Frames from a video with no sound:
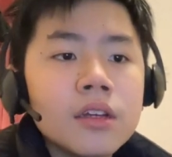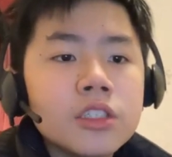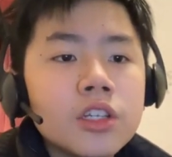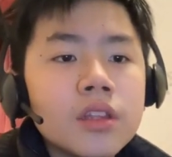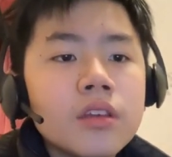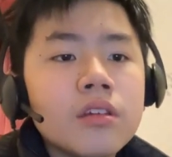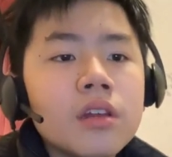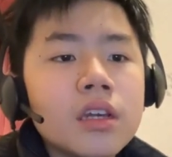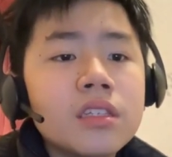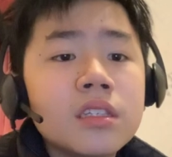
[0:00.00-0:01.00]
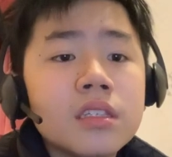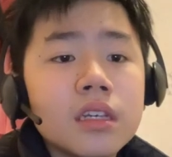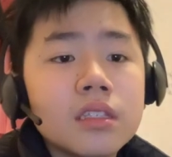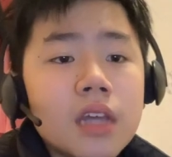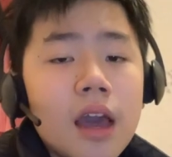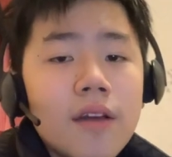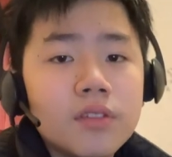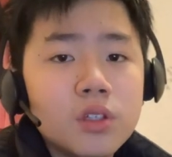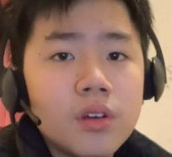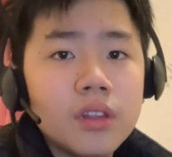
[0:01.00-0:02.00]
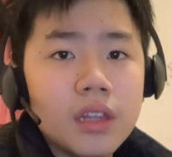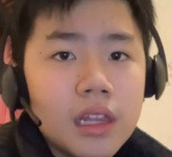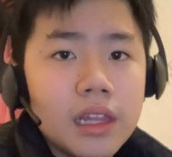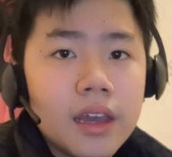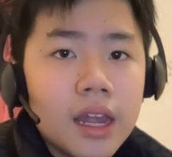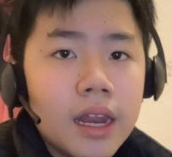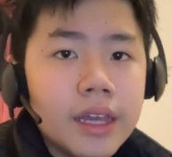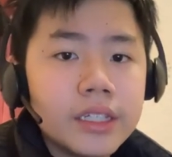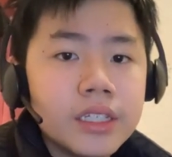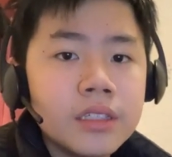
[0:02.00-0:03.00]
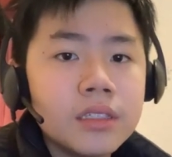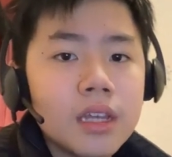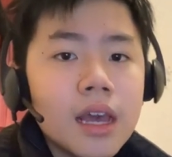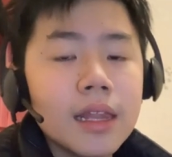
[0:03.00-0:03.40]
Should the United States have joined the League of Nations?